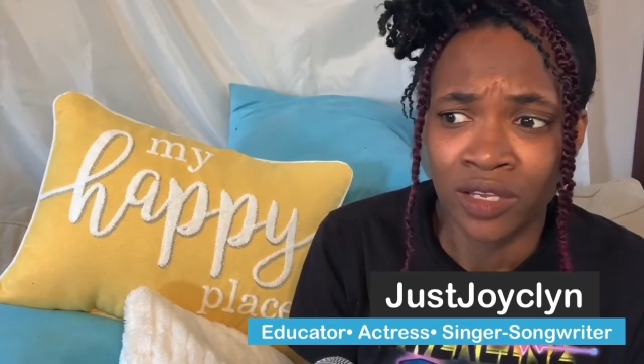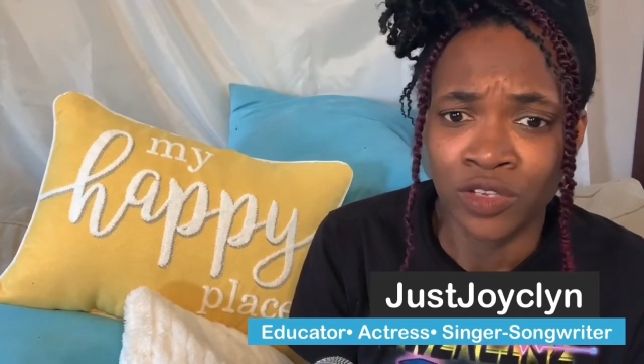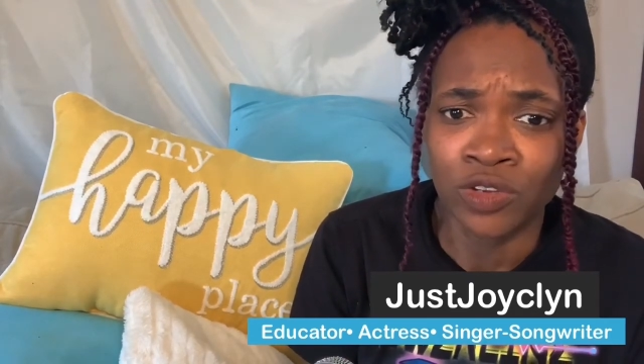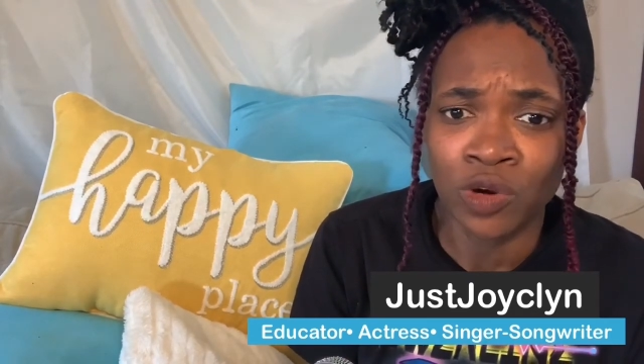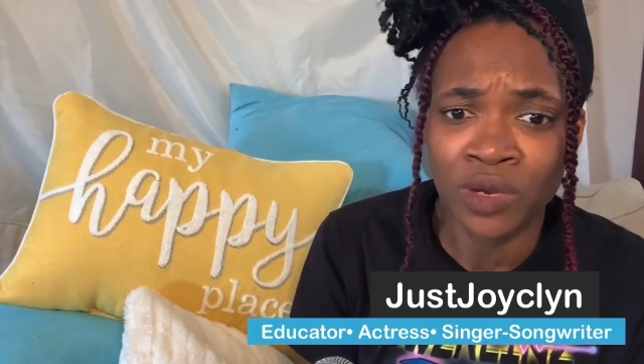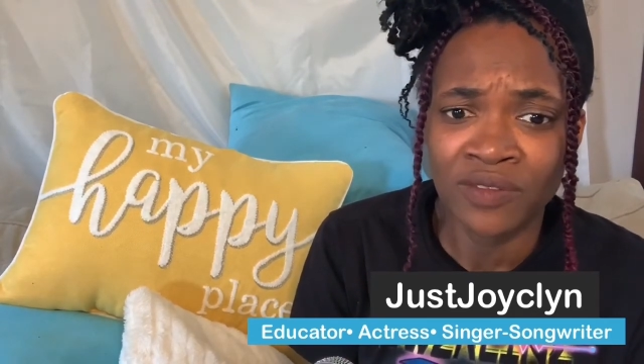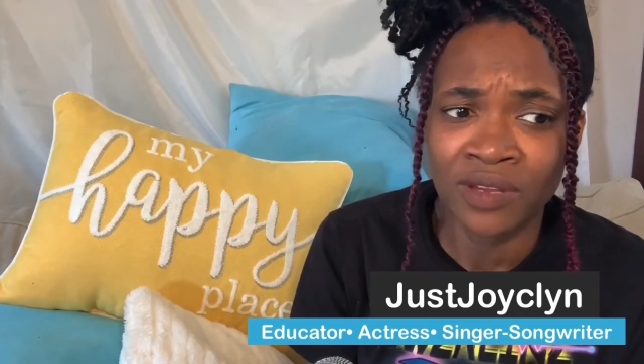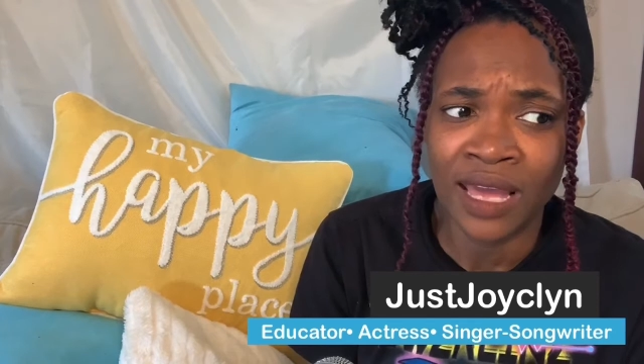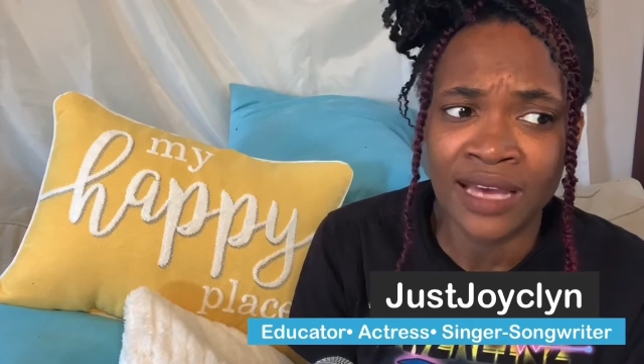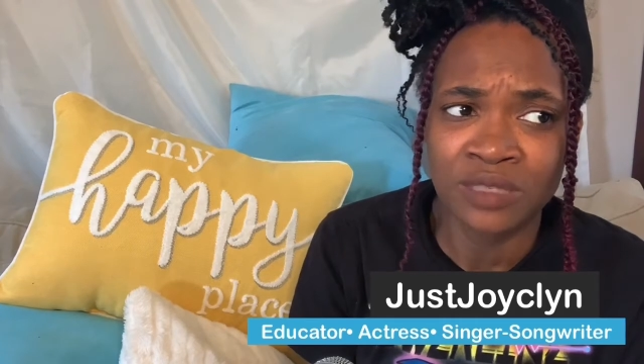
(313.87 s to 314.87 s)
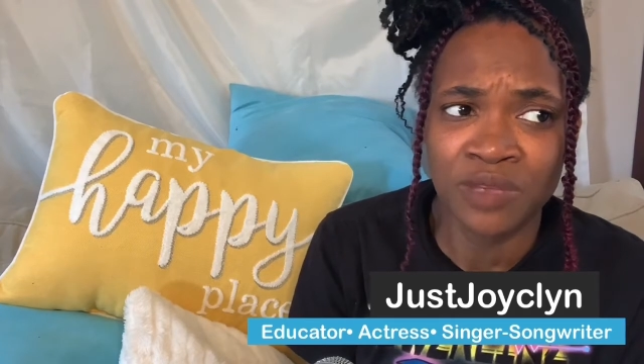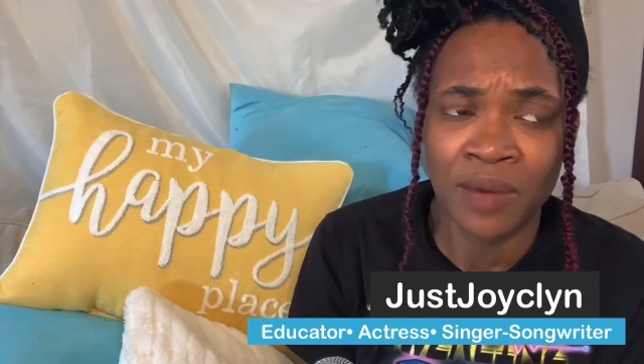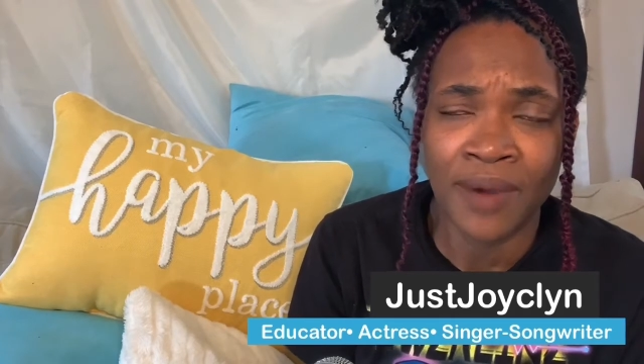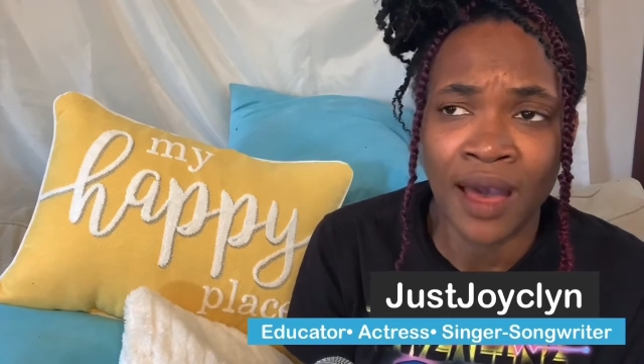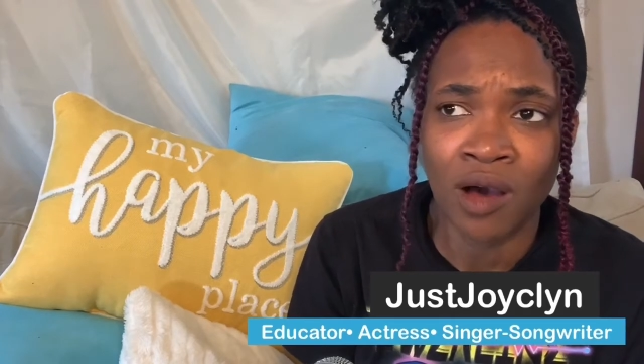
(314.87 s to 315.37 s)
You don't even ask me
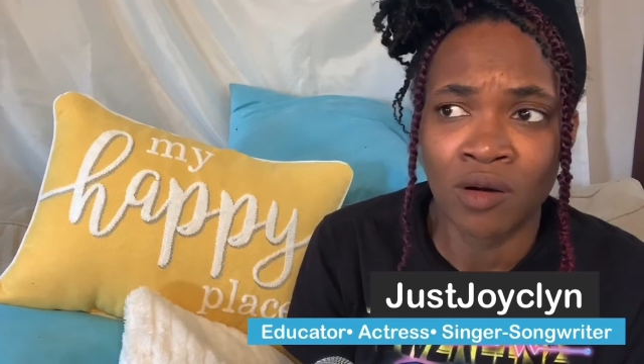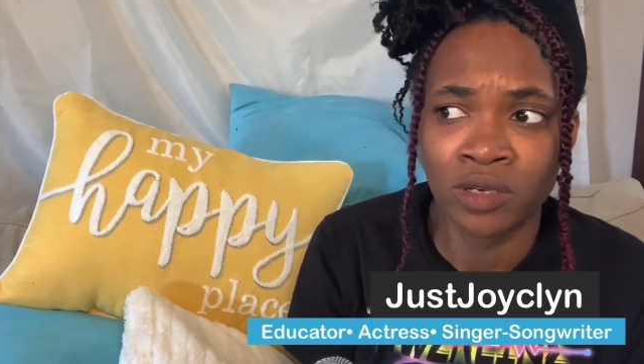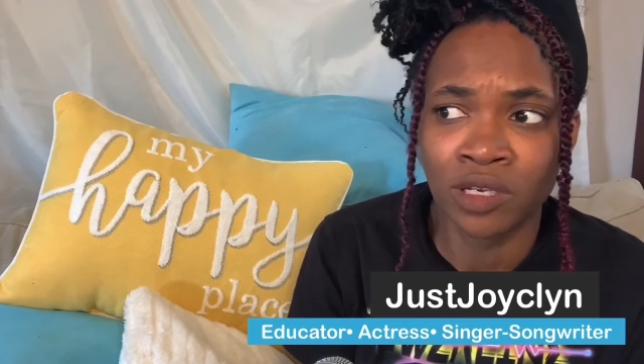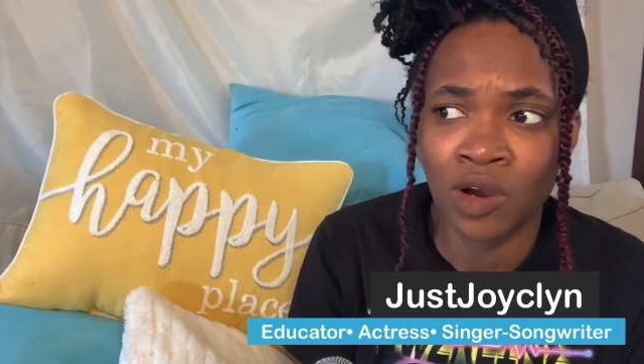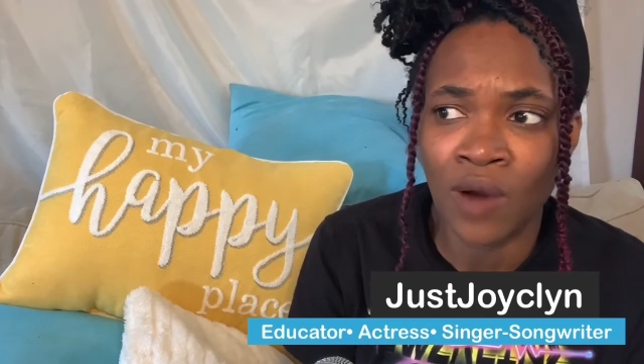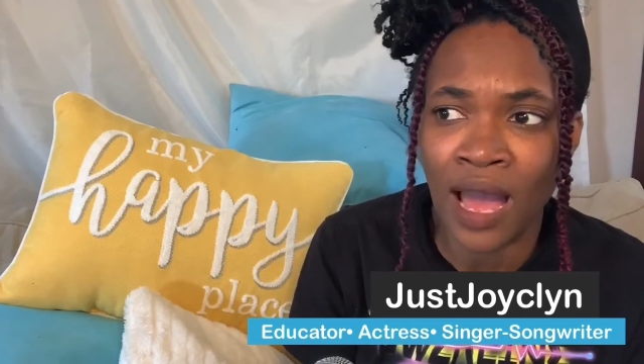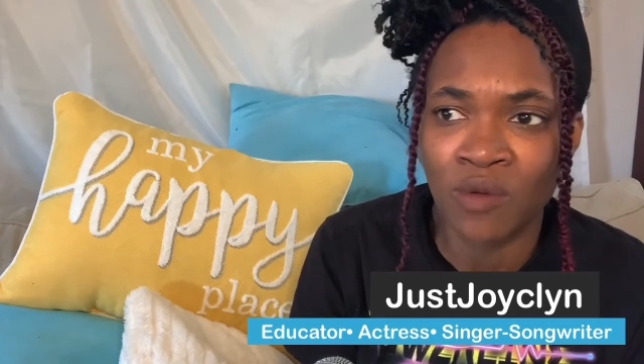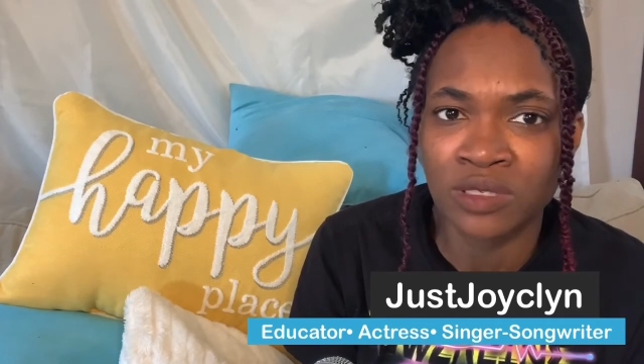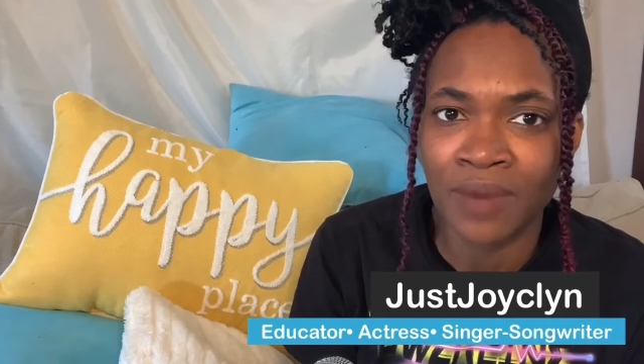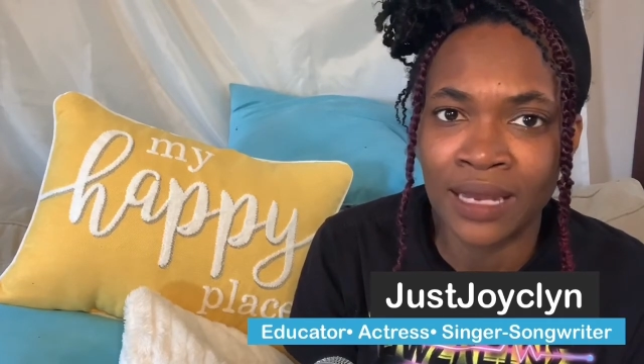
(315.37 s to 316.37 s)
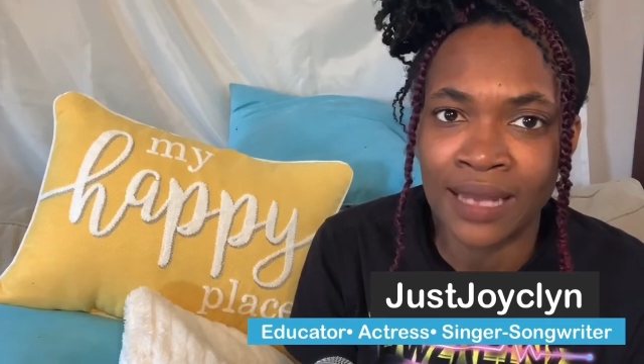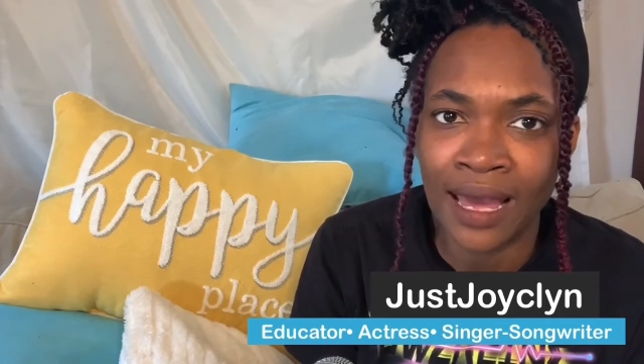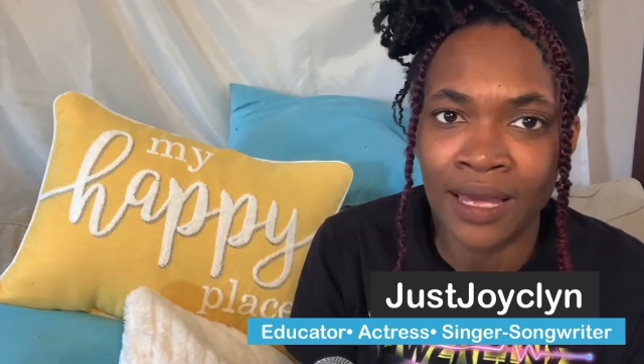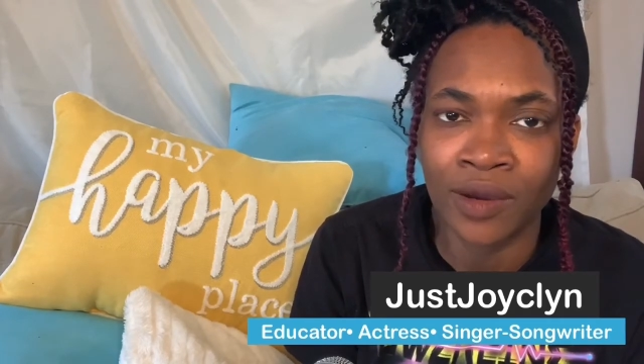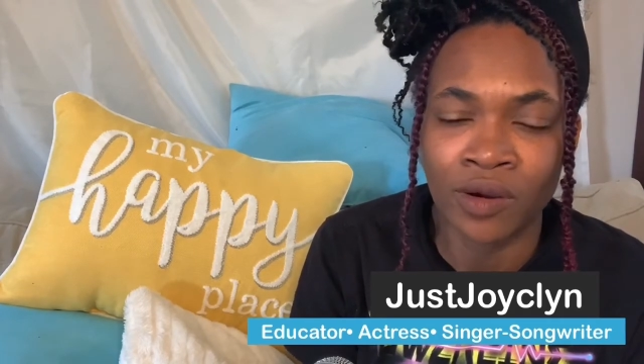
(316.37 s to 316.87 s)
about, you know, how was my
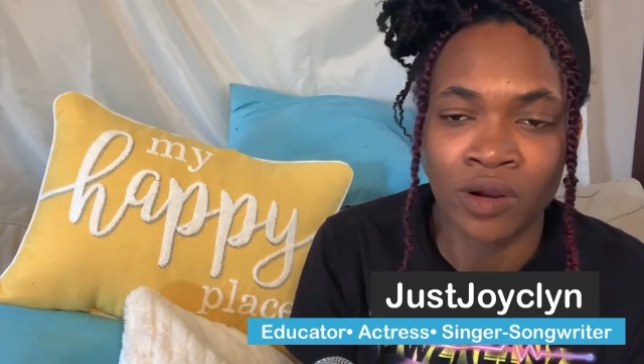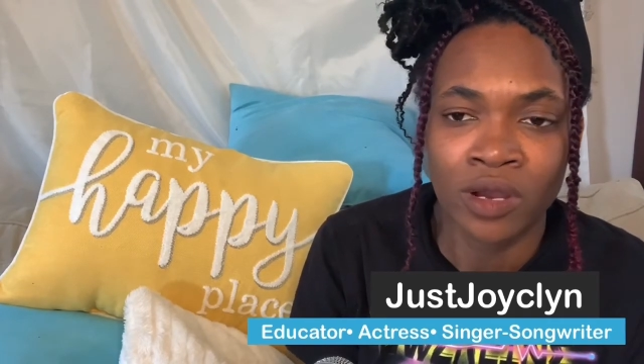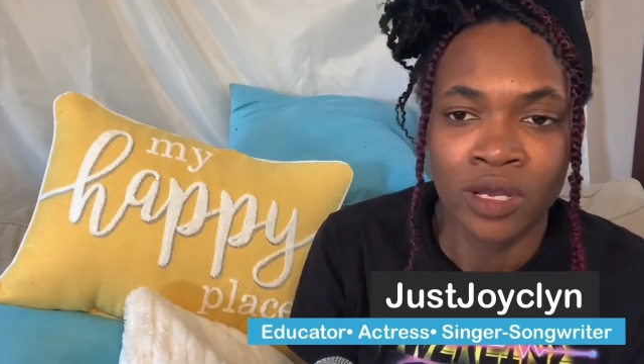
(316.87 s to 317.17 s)
day or,